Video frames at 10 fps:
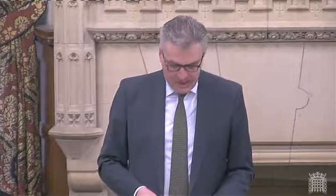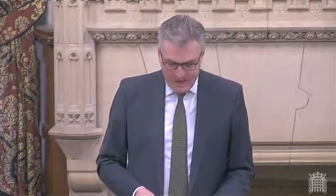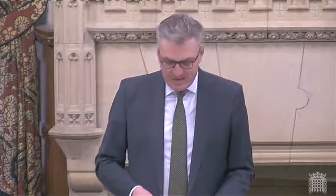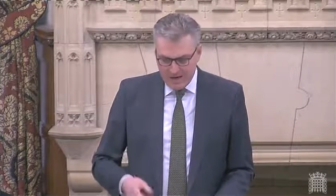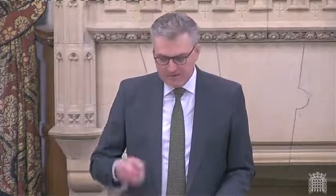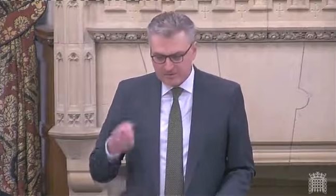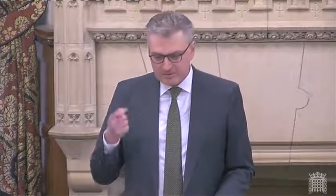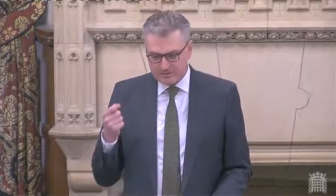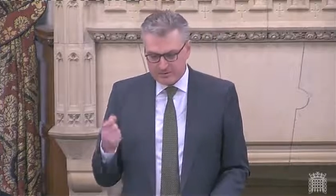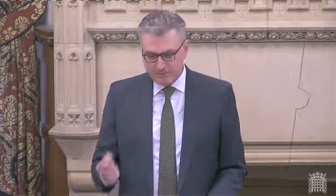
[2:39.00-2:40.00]
And I
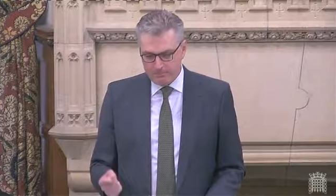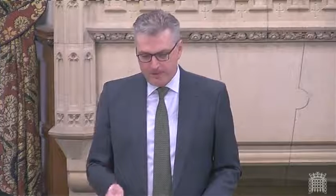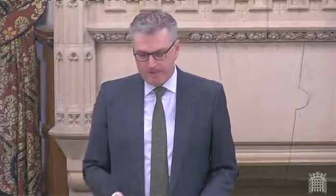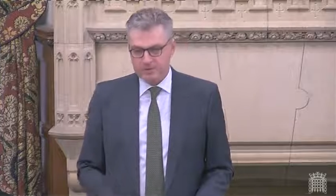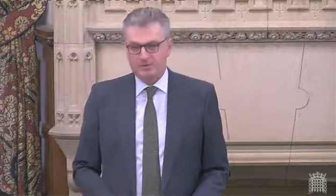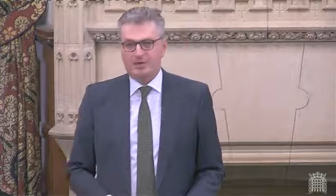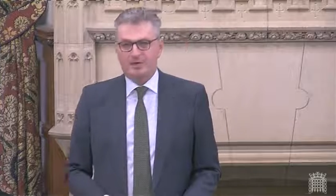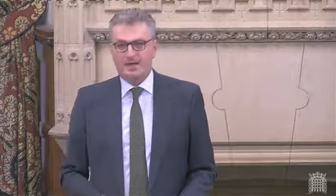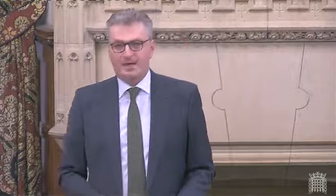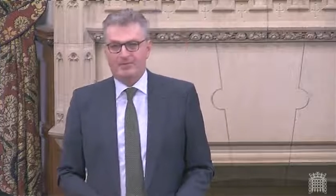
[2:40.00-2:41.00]
felt so
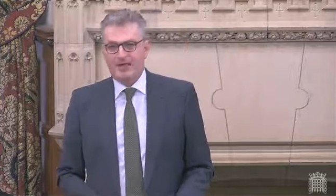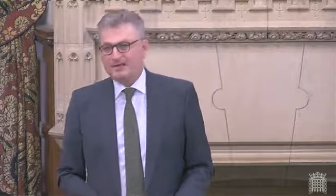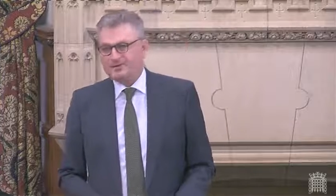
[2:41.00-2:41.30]
passionately at that